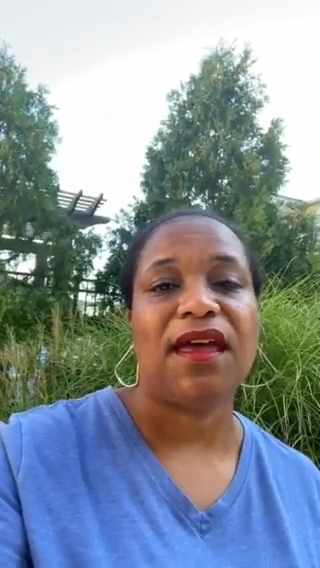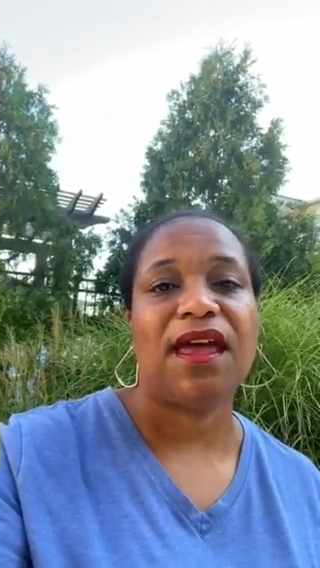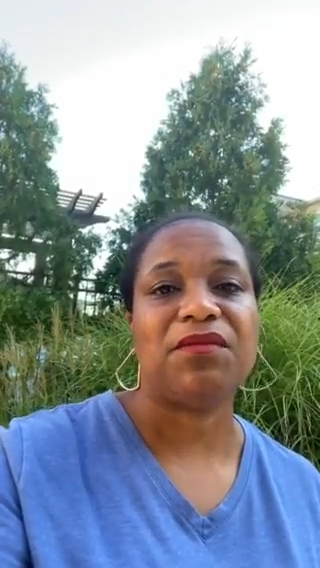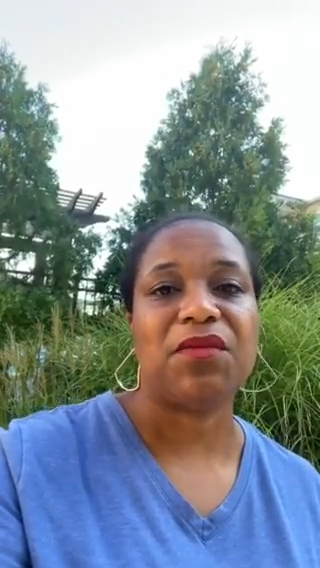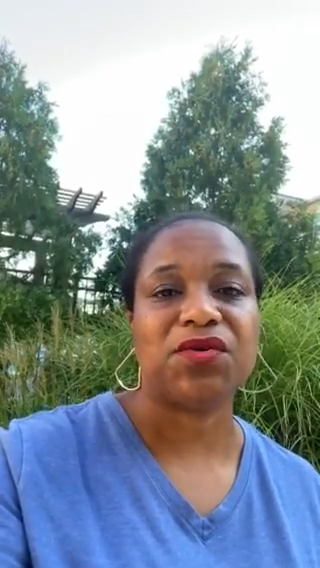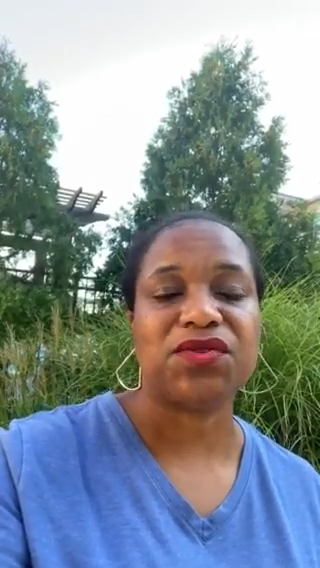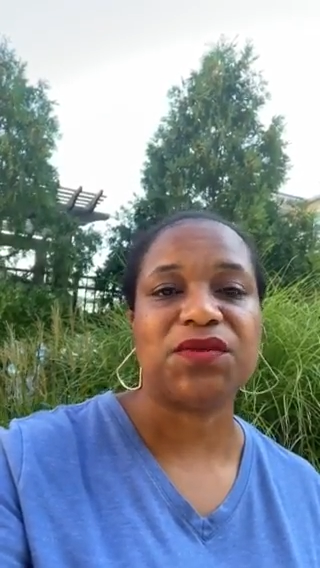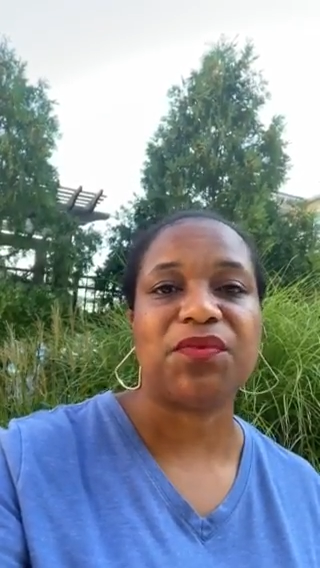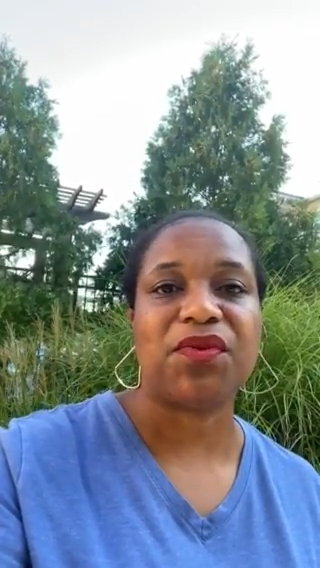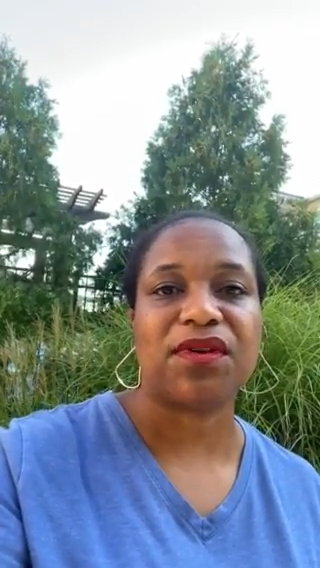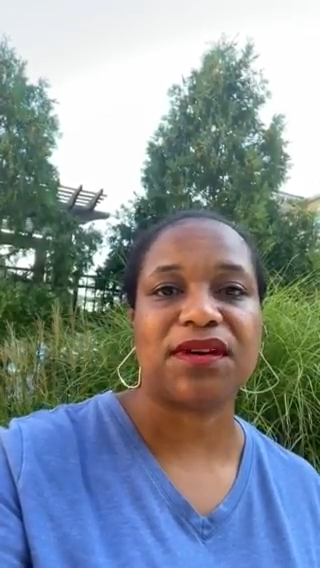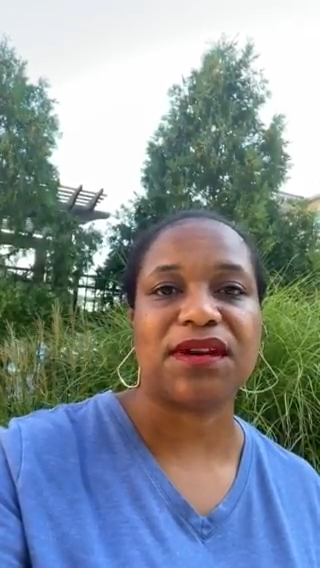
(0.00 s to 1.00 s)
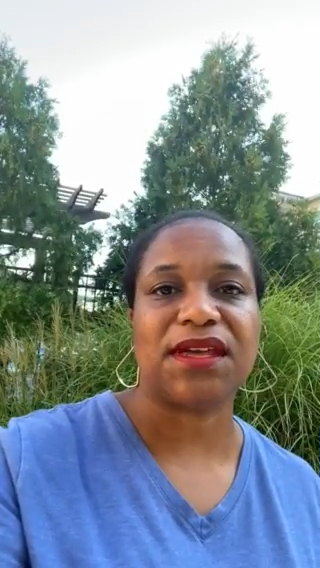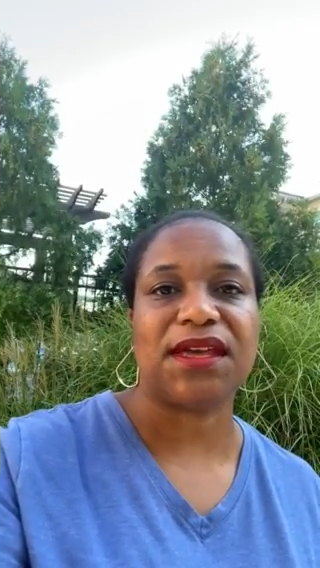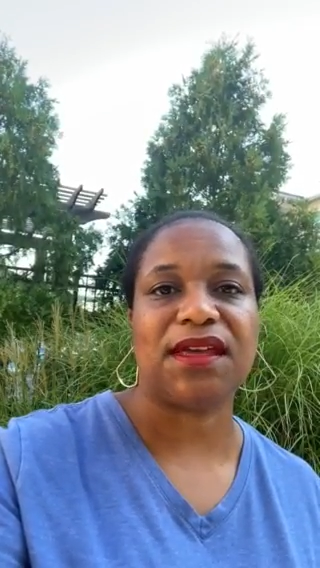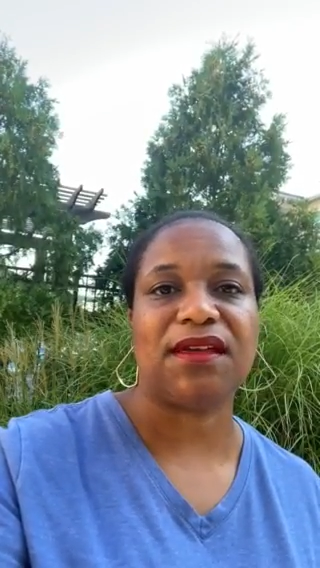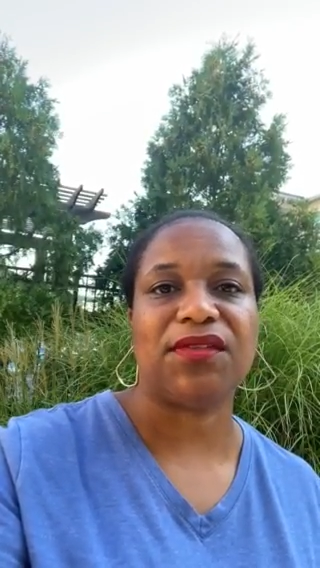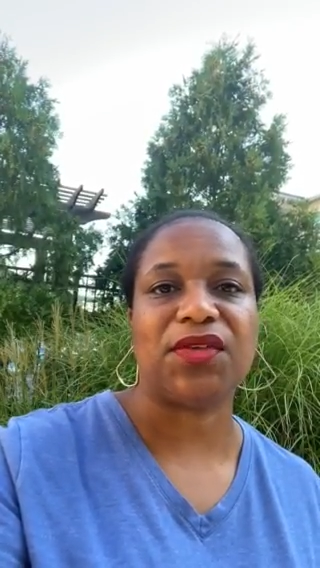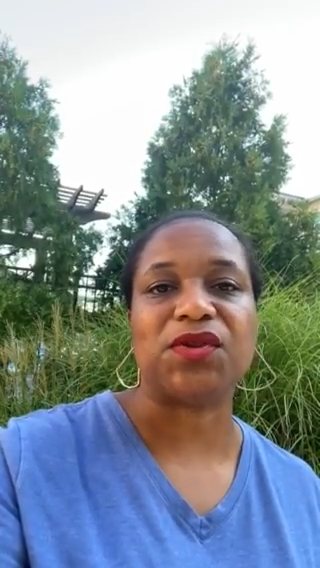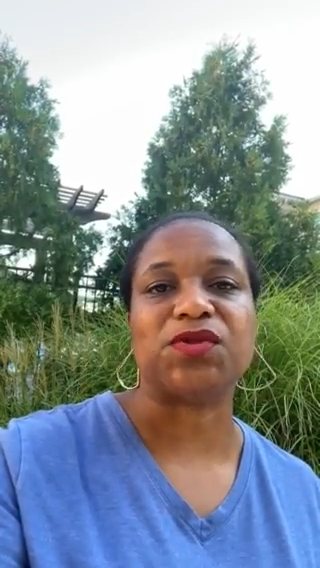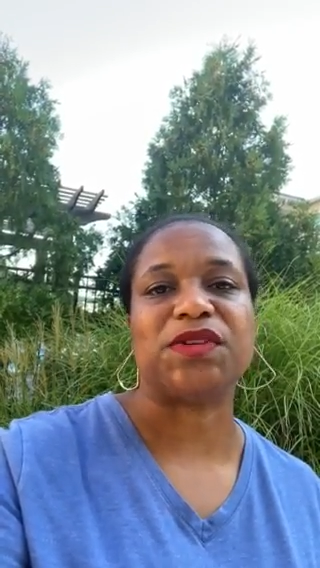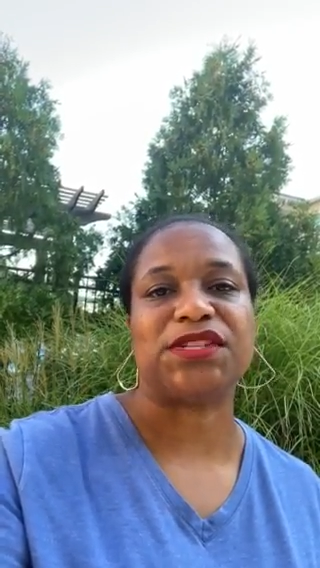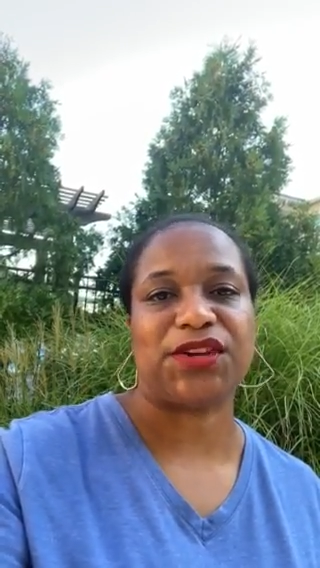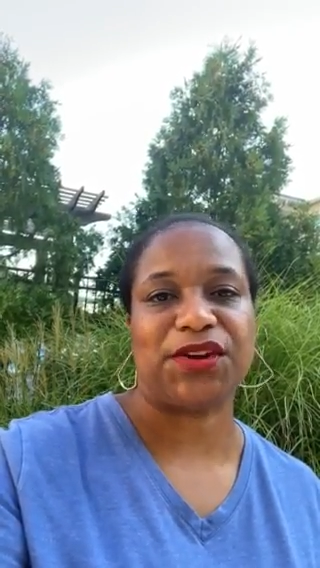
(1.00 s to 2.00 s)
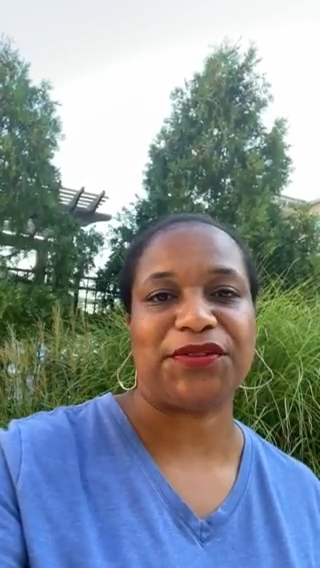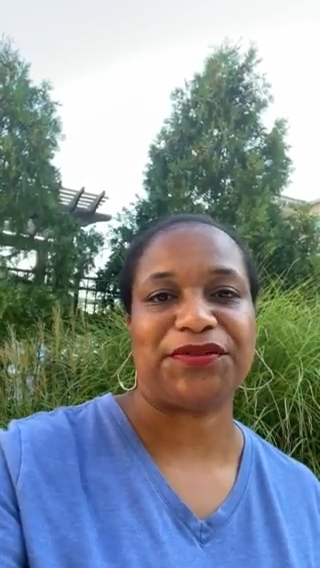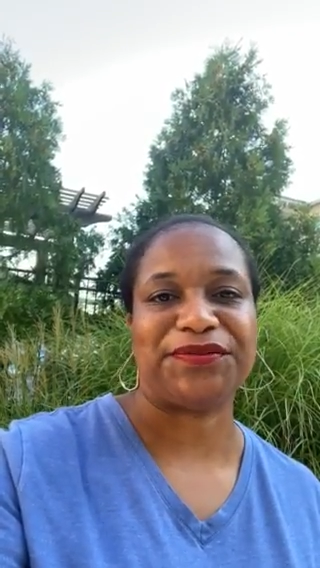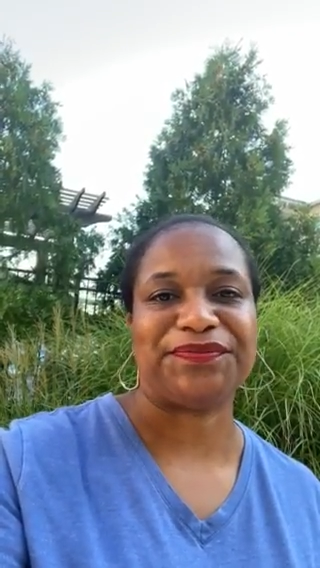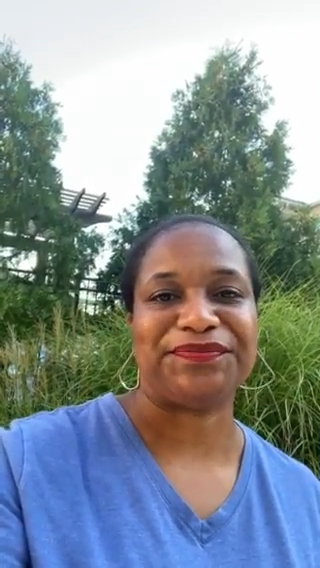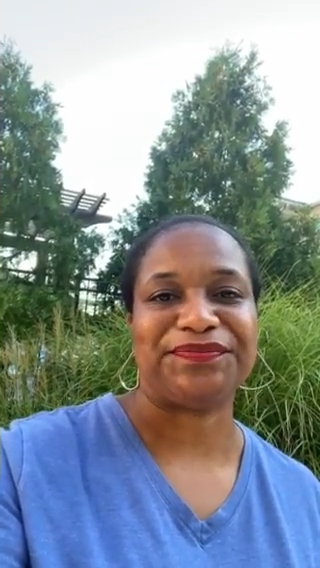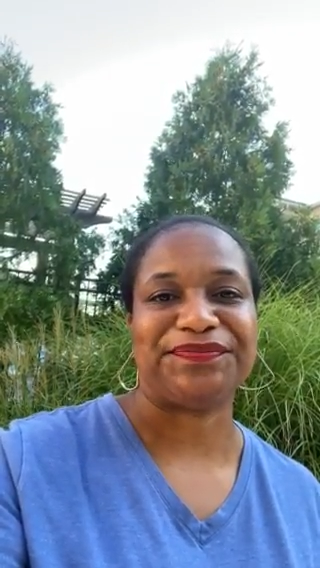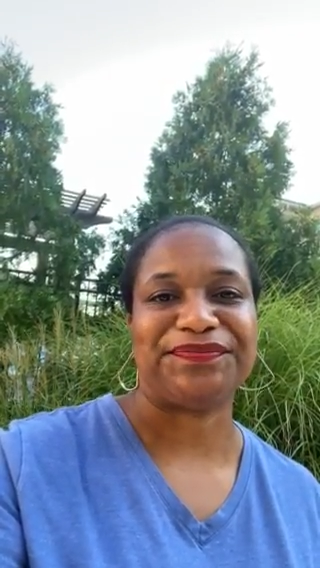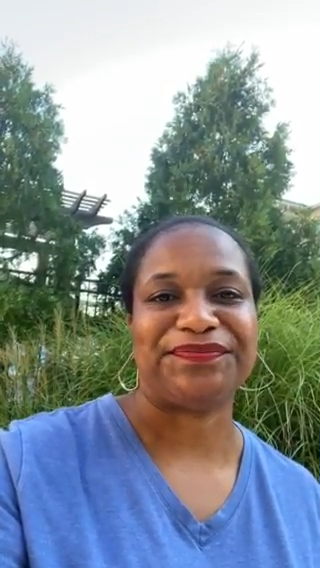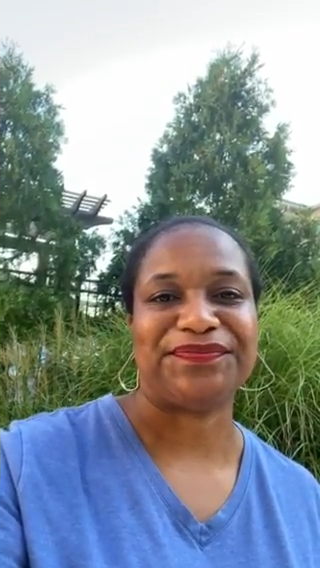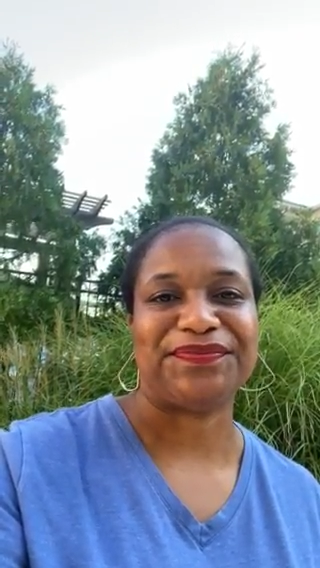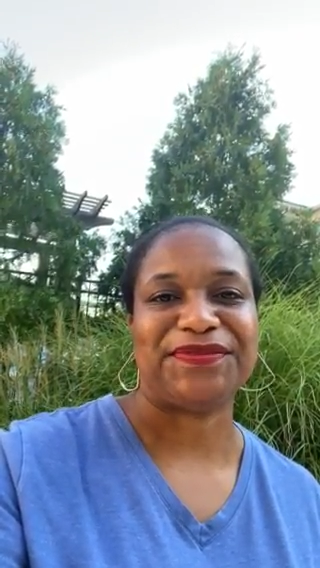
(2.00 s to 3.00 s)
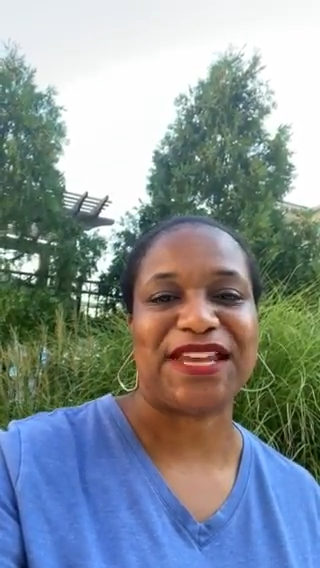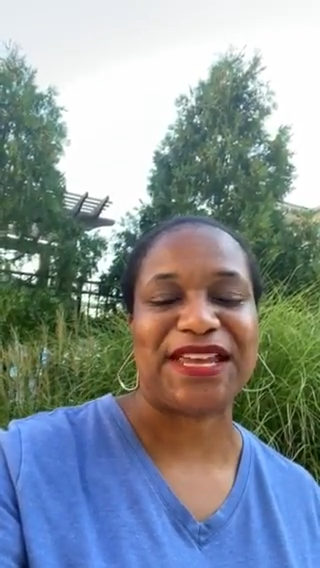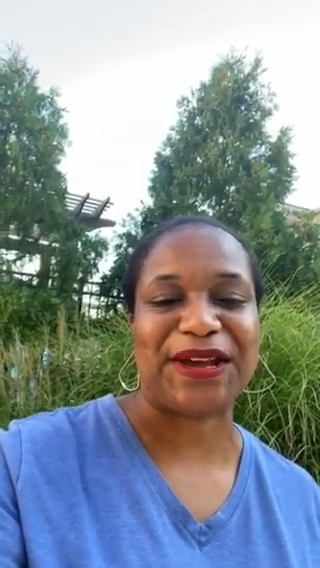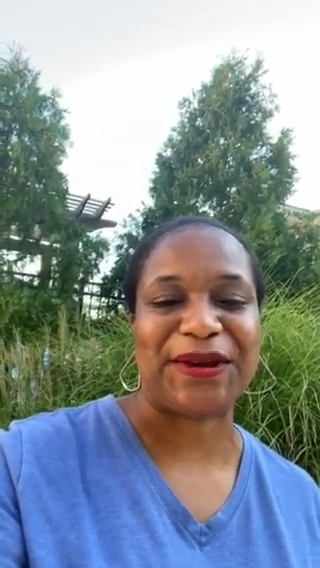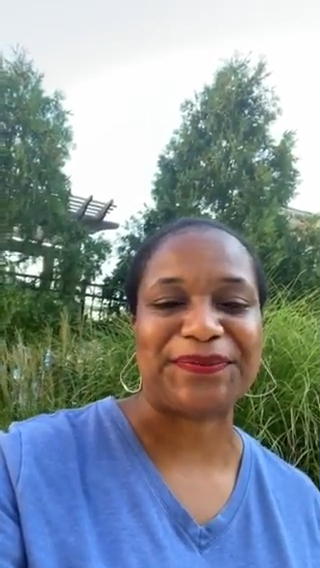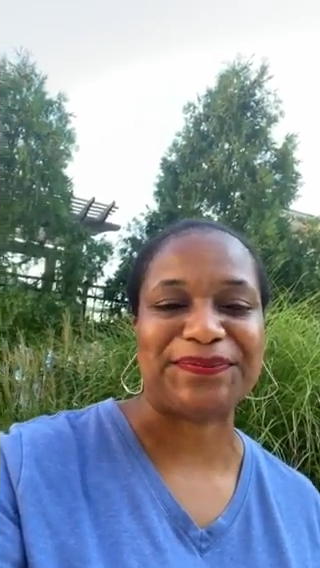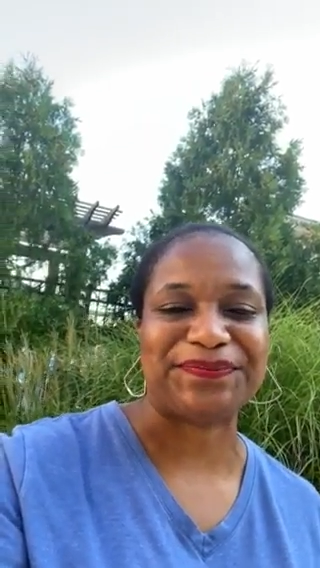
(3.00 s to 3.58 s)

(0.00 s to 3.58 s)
and most importantly, those we serve. Take care.